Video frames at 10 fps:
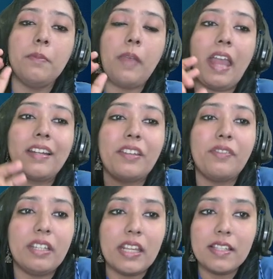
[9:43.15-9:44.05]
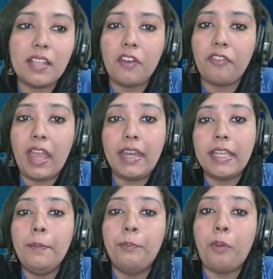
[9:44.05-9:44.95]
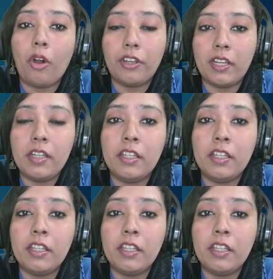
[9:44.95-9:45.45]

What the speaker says: activities are very important,